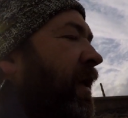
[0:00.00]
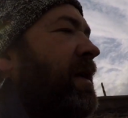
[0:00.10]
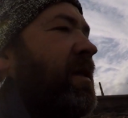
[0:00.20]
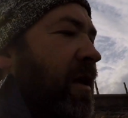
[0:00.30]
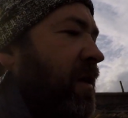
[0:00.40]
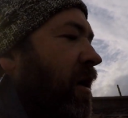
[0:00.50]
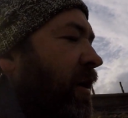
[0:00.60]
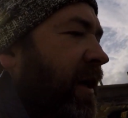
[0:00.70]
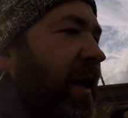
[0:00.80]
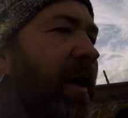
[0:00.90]
It's a lot
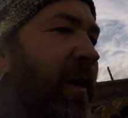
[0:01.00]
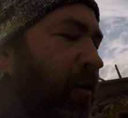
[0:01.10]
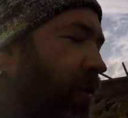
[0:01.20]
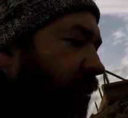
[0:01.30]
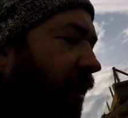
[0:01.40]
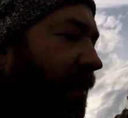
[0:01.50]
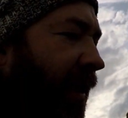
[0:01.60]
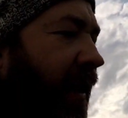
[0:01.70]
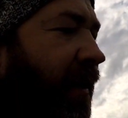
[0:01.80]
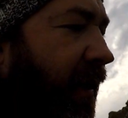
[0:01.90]
of gear you were
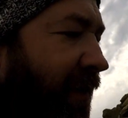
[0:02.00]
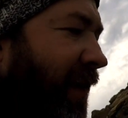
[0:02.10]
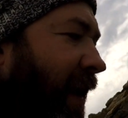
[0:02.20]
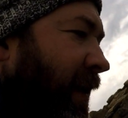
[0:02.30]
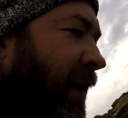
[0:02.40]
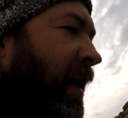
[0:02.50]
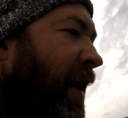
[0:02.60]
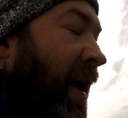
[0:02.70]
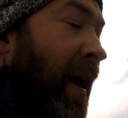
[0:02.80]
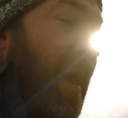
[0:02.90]
cramming into your van
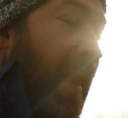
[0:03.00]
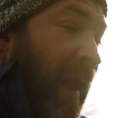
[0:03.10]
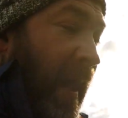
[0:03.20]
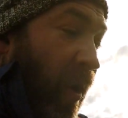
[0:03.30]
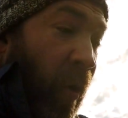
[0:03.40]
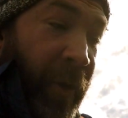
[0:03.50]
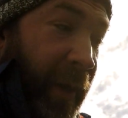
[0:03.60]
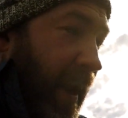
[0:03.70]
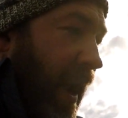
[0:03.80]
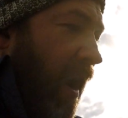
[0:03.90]
or your
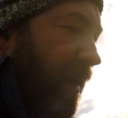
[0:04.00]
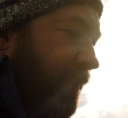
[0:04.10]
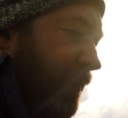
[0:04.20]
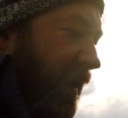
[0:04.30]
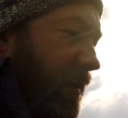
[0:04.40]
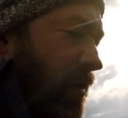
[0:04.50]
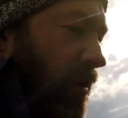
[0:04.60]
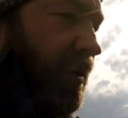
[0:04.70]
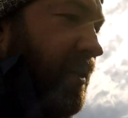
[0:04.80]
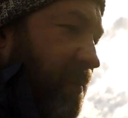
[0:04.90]
car.
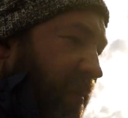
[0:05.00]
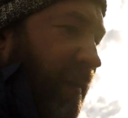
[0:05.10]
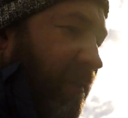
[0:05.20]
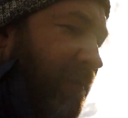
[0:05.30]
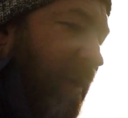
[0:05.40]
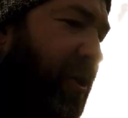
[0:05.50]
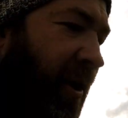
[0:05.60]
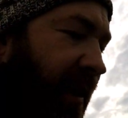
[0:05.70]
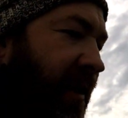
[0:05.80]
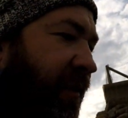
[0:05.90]
So just be
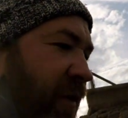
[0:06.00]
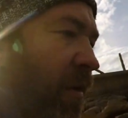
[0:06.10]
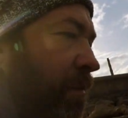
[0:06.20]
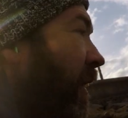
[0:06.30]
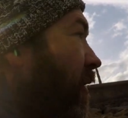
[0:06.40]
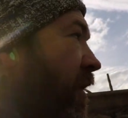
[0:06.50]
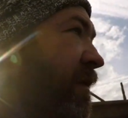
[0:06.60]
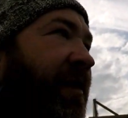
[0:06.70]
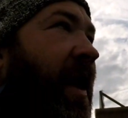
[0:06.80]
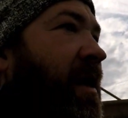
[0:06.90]
vigilant. If you have got a
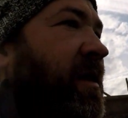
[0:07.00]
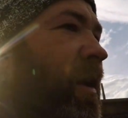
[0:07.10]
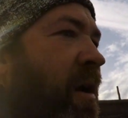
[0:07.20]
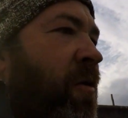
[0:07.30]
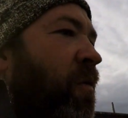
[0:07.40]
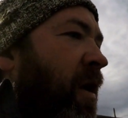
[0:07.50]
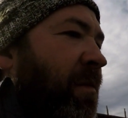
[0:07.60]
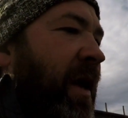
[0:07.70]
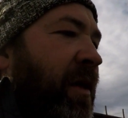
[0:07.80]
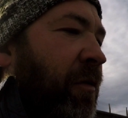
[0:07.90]
Fiesta and you want to
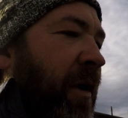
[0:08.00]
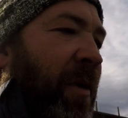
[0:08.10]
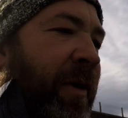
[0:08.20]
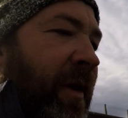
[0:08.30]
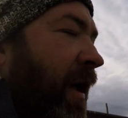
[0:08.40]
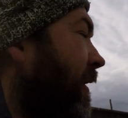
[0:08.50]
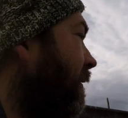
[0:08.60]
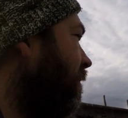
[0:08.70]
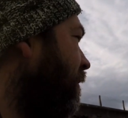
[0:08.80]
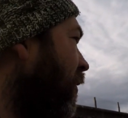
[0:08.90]
buy a 3.9
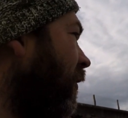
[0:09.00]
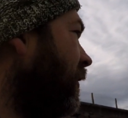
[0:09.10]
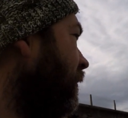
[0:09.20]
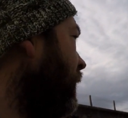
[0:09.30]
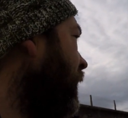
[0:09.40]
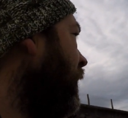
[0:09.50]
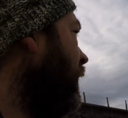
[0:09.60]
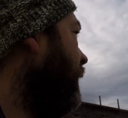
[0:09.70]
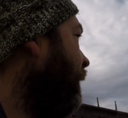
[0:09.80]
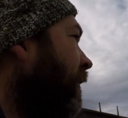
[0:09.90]
boat,
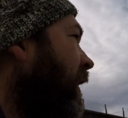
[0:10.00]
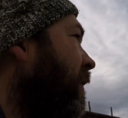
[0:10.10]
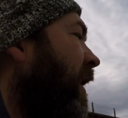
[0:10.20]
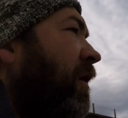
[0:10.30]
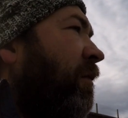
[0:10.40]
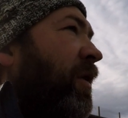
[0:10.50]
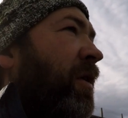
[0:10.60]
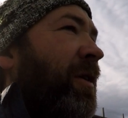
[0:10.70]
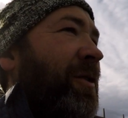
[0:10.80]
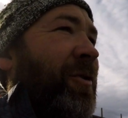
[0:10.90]
better off putting
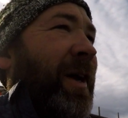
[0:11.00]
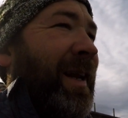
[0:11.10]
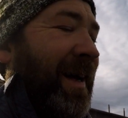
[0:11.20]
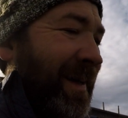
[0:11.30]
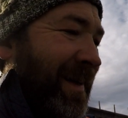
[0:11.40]
on a trailer.